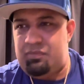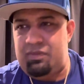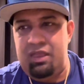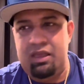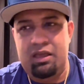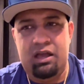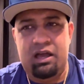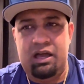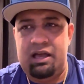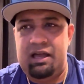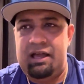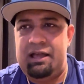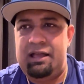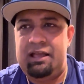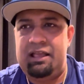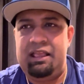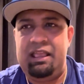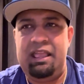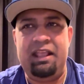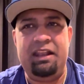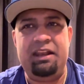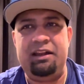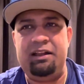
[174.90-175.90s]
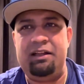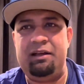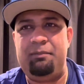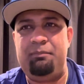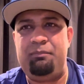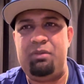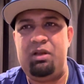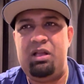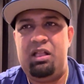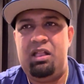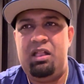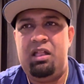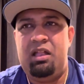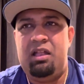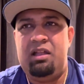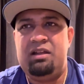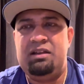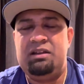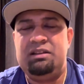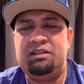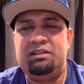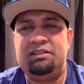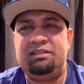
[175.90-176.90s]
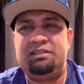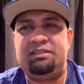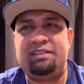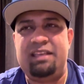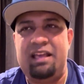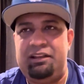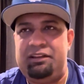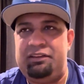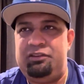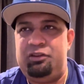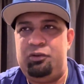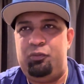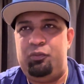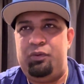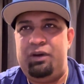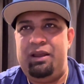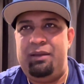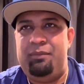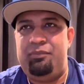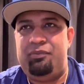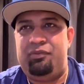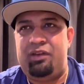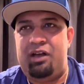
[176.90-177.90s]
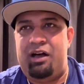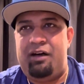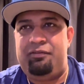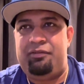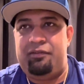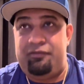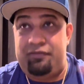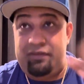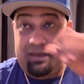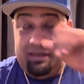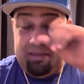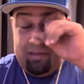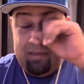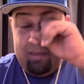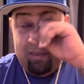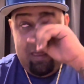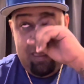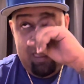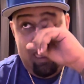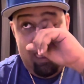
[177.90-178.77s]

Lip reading: ended up selling the rims off of it.